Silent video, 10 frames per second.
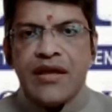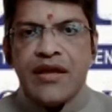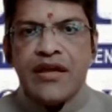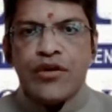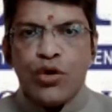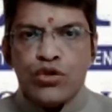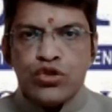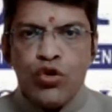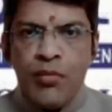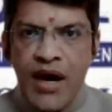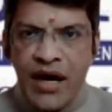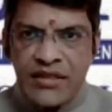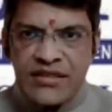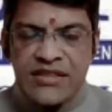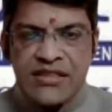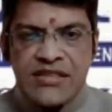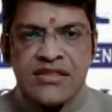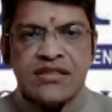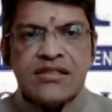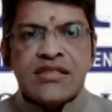It also marks
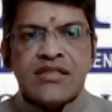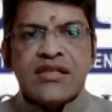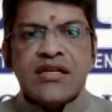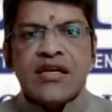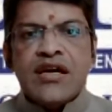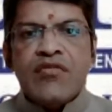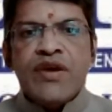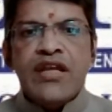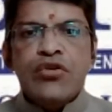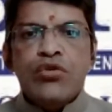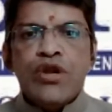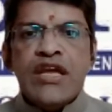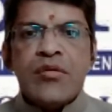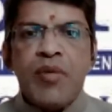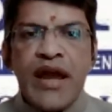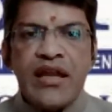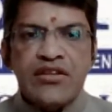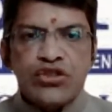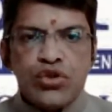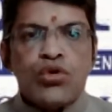a very unique
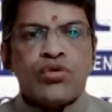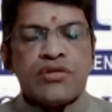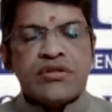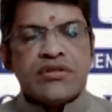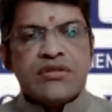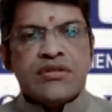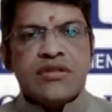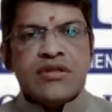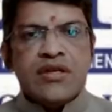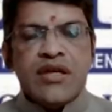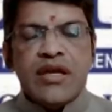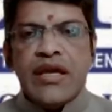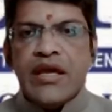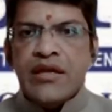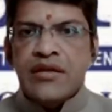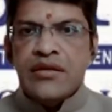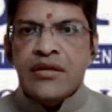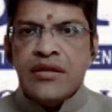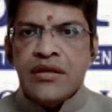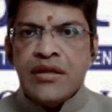milestone in
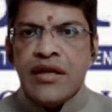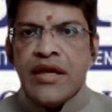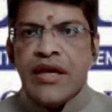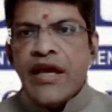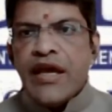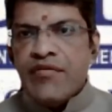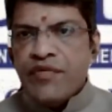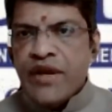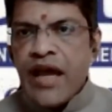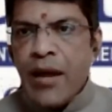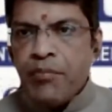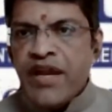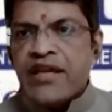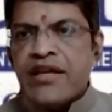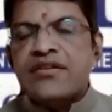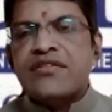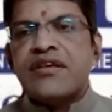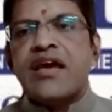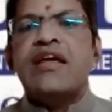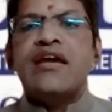every applicant's
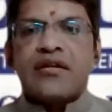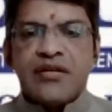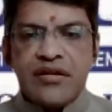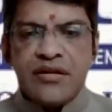career,